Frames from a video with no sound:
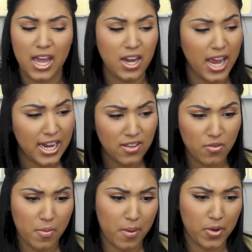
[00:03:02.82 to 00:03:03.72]
I can't
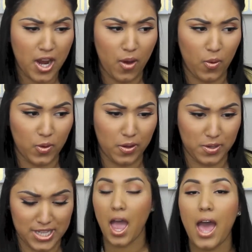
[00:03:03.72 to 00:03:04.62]
even remember how old I
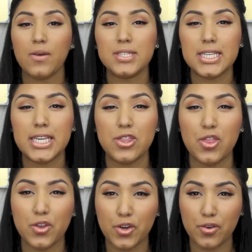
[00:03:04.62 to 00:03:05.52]
was. I was like in
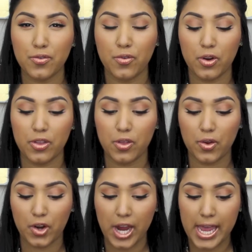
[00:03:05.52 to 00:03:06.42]
third or fourth
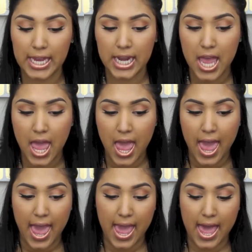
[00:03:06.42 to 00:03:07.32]
grade
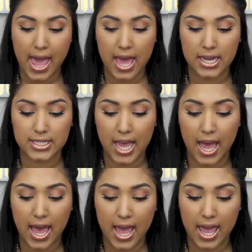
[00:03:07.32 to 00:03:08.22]
and
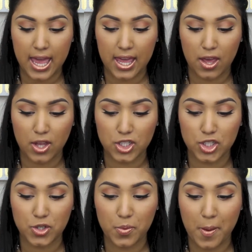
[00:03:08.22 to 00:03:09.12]
I
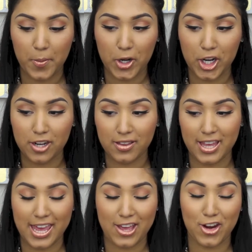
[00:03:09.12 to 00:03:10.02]
just remember
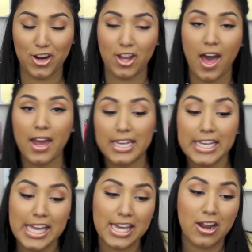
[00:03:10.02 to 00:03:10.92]
like her
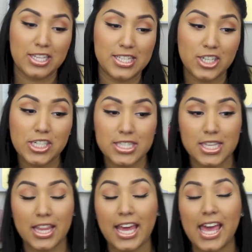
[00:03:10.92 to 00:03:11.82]
cutting it
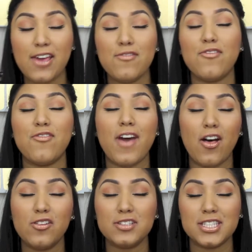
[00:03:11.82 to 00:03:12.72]
seriously, like it
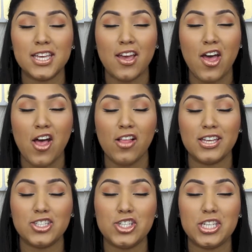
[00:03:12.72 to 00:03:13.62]
felt
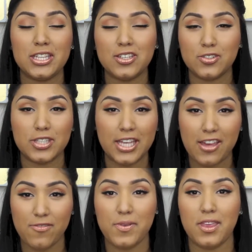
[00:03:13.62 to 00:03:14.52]
like she literally
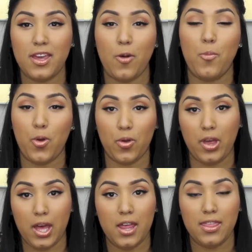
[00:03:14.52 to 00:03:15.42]
gave me like a bowl
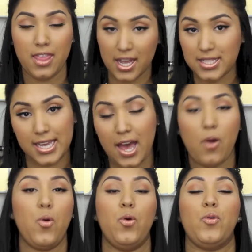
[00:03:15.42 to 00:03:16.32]
cut. That's
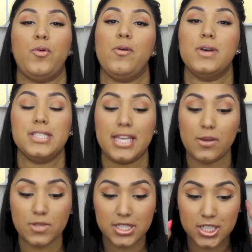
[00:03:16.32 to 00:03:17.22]
how horrible it was. Like
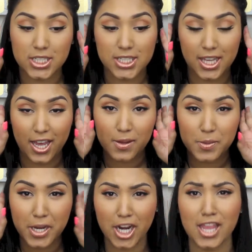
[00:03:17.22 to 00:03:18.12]
it was seriously like out
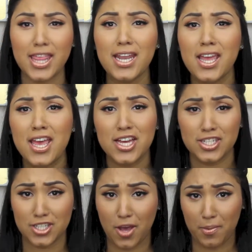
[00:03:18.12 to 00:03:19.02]
to my ear. And then
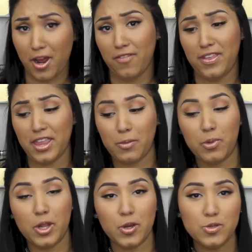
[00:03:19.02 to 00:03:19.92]
to top it off, they like
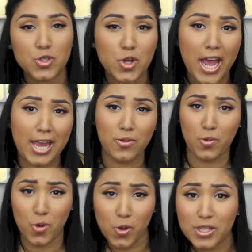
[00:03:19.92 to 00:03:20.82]
blow dried
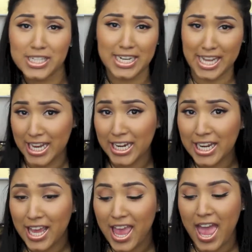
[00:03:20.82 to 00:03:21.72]
rolled it
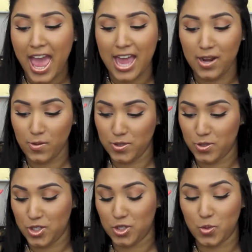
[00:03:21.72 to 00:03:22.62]
in and it
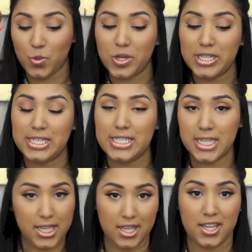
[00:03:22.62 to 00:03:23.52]
was just
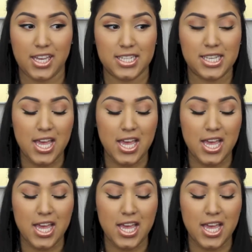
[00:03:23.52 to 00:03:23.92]
ridiculous.